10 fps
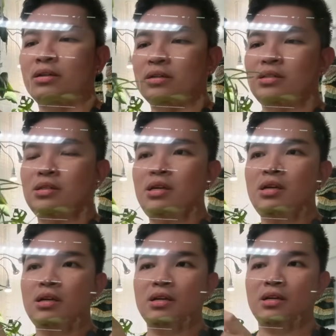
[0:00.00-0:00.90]
See?
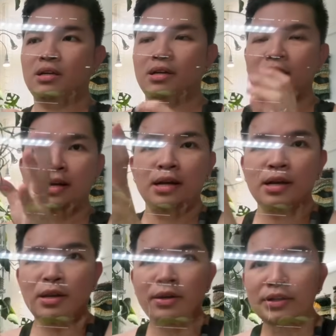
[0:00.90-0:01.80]

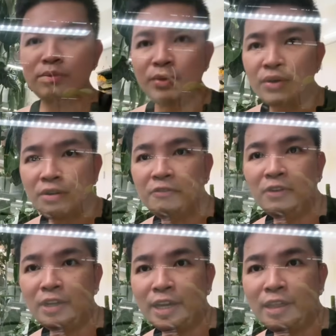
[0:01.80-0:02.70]
Looks
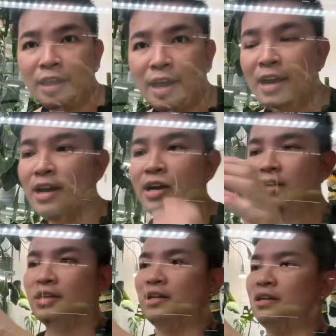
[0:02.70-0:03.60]
beautiful like that.
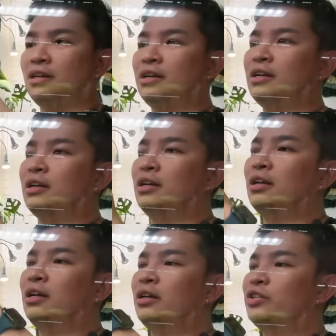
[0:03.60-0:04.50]

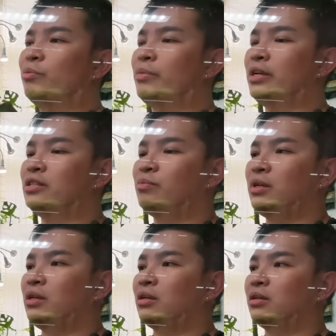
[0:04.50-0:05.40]
It reminds
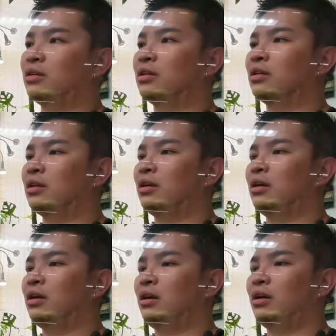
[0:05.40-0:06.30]
me
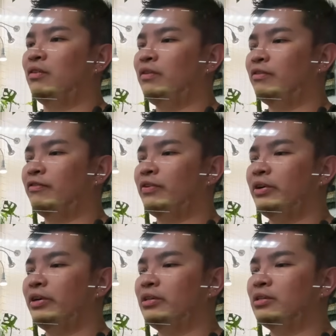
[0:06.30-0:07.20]
of the
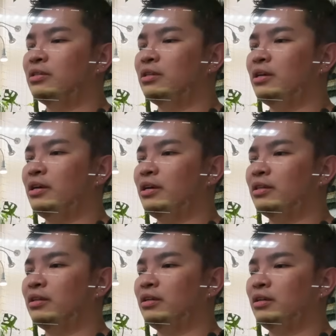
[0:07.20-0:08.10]
ferns that
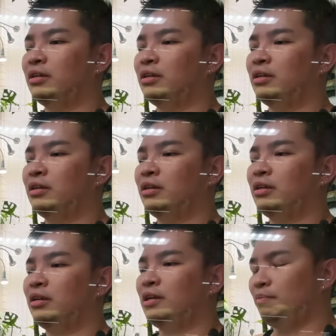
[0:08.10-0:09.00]

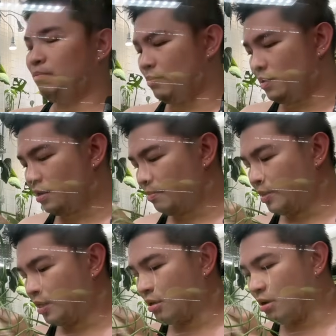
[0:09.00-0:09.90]
mom
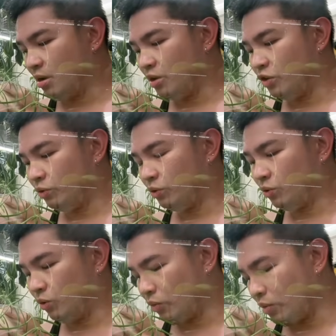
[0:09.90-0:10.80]
and I used to
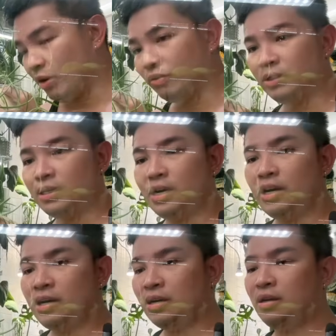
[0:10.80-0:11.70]
grow
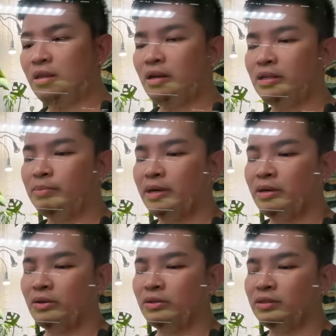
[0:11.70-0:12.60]
outside, the
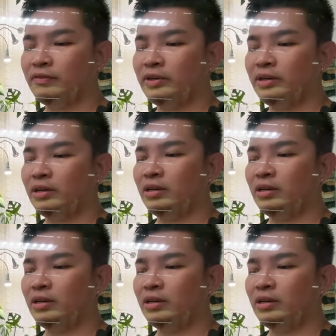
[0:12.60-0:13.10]
asparagus fern.